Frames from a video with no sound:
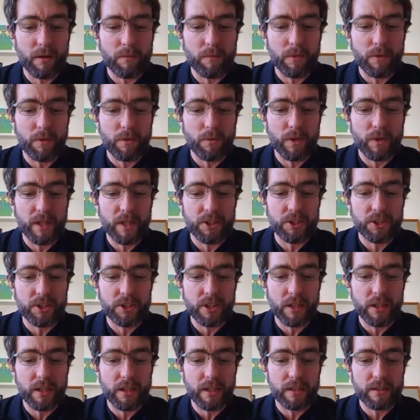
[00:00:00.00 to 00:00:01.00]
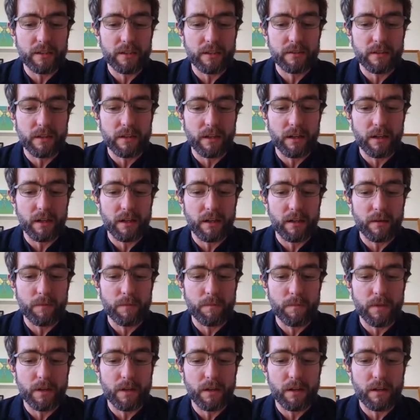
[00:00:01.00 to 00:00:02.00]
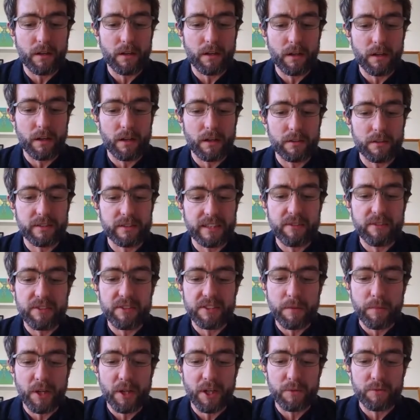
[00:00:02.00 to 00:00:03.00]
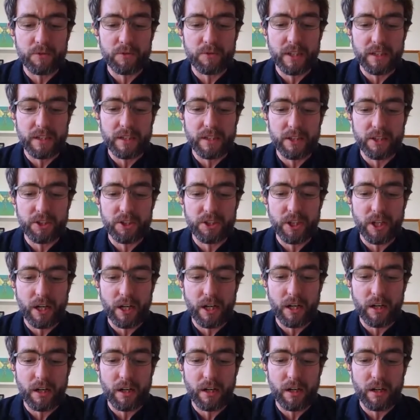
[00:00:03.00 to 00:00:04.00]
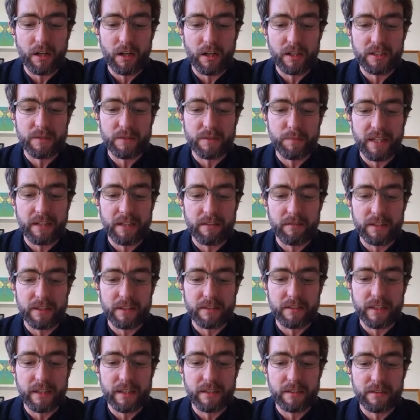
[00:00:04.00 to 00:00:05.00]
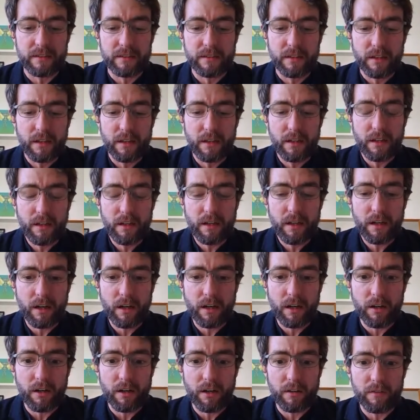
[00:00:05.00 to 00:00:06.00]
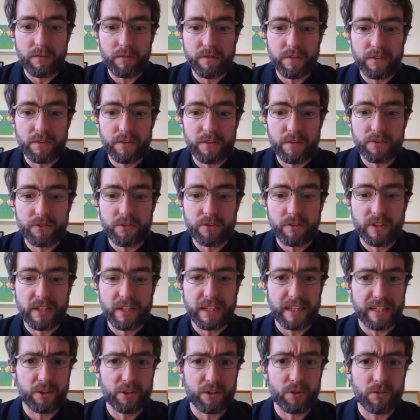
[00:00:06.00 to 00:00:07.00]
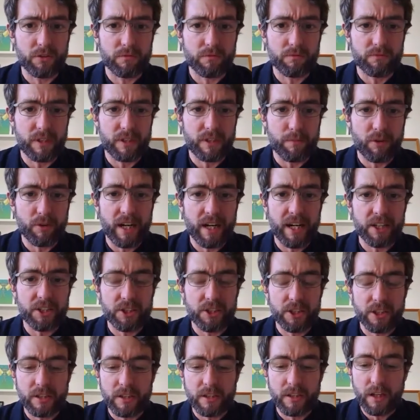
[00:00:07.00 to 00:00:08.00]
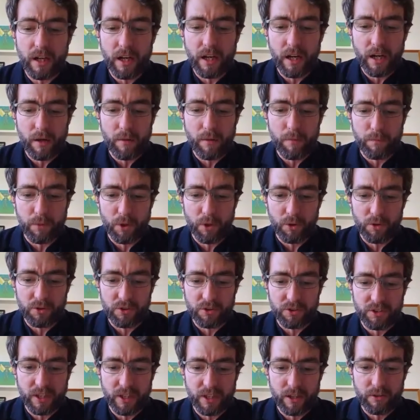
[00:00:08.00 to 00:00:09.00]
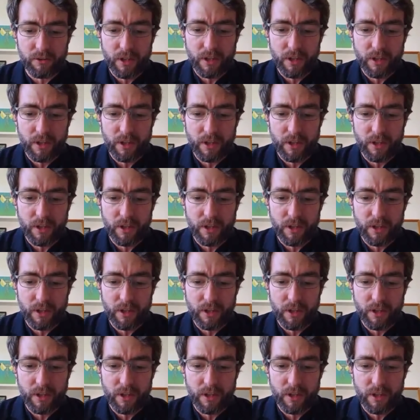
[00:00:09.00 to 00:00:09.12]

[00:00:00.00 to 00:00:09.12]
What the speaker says: which is a series of poems really that chart experiences of sort of clinical depression, but also